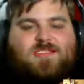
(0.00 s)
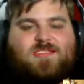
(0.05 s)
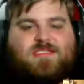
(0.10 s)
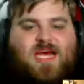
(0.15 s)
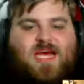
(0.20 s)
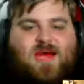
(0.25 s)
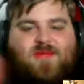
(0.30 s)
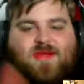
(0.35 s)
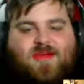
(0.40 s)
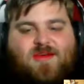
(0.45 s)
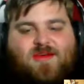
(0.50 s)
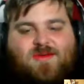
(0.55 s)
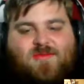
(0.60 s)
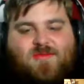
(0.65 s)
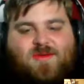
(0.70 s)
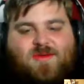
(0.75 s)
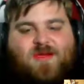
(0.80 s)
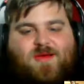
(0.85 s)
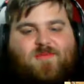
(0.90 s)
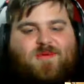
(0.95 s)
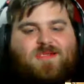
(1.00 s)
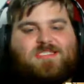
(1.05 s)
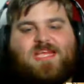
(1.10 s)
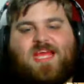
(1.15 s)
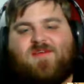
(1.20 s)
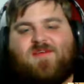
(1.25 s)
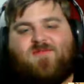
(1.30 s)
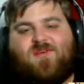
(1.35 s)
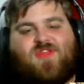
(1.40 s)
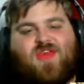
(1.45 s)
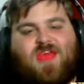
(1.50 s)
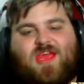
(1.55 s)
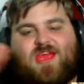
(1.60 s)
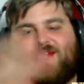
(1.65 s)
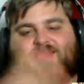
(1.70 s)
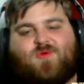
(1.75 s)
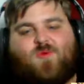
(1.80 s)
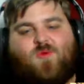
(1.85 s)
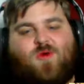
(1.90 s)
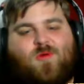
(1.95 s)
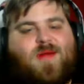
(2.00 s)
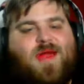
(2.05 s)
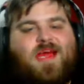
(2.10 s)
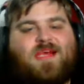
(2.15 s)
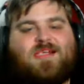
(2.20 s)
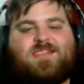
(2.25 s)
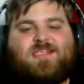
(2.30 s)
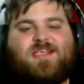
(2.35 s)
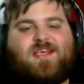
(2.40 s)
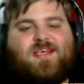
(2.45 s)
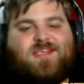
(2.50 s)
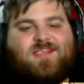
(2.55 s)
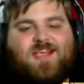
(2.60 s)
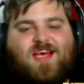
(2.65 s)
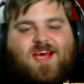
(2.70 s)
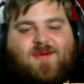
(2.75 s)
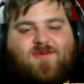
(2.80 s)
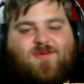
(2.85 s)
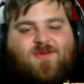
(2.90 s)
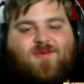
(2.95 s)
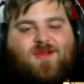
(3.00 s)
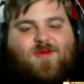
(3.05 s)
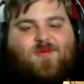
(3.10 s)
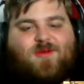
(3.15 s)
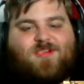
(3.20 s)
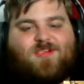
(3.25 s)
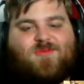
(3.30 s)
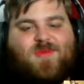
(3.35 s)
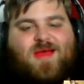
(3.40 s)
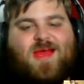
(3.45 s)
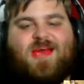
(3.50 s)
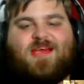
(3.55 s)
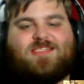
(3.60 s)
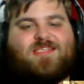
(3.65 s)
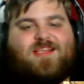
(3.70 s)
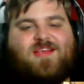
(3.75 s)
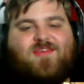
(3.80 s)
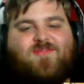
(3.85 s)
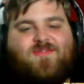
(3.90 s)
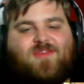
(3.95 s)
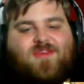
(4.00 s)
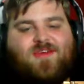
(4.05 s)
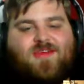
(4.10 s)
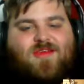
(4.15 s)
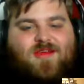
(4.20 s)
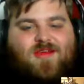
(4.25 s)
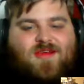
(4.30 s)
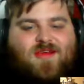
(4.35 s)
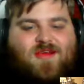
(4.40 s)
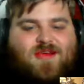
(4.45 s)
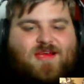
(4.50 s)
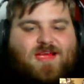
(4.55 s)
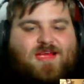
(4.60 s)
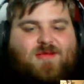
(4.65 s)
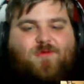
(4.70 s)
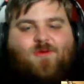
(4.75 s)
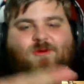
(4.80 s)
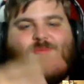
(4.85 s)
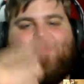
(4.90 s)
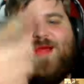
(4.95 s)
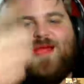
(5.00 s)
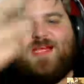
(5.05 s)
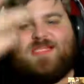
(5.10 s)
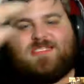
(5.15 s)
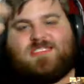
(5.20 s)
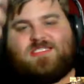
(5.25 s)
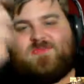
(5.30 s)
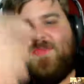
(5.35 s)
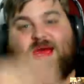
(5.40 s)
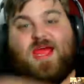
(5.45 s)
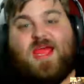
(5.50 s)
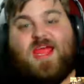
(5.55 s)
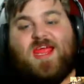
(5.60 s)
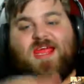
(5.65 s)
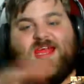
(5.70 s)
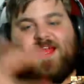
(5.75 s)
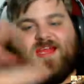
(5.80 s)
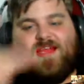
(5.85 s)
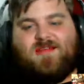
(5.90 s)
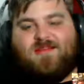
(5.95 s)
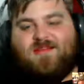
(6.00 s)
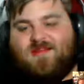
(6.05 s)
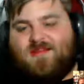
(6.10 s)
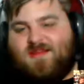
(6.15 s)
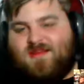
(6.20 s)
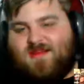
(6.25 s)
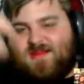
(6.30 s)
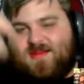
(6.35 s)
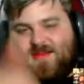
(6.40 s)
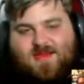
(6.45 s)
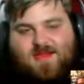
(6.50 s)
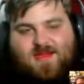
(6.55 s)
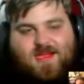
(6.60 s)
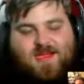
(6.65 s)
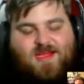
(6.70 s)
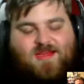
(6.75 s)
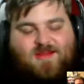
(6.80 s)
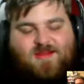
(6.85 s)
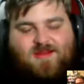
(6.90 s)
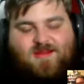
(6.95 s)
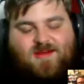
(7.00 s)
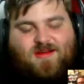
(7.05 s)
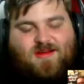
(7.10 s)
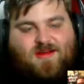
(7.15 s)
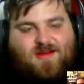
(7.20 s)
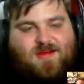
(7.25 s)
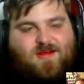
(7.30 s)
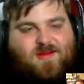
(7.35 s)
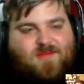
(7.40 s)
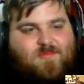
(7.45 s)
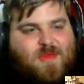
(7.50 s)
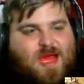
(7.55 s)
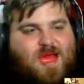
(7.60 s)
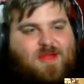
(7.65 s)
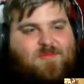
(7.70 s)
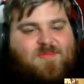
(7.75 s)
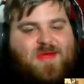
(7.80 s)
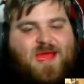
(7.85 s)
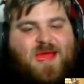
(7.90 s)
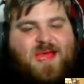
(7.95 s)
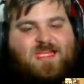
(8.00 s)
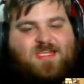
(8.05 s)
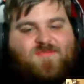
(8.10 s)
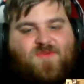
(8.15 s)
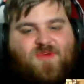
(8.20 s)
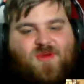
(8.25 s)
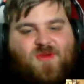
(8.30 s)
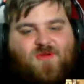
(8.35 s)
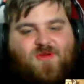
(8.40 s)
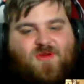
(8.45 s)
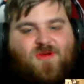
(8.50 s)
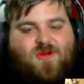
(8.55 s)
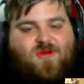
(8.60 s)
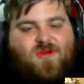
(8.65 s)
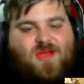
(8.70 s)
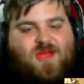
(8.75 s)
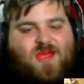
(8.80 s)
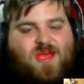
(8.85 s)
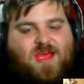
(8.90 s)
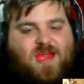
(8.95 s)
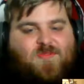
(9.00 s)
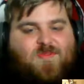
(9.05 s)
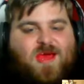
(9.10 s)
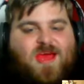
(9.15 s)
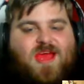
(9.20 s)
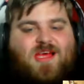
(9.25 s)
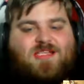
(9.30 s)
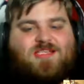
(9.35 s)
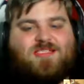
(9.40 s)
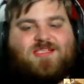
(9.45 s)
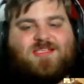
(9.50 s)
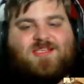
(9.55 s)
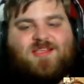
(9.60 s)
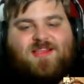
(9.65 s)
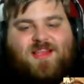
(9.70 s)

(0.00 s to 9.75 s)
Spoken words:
sign me up." Because everything he's wore a mask in. Tom Hardy wears a mask and everything. He wore a mask as Bane, and in Mad Max Fury Road, he had a mask.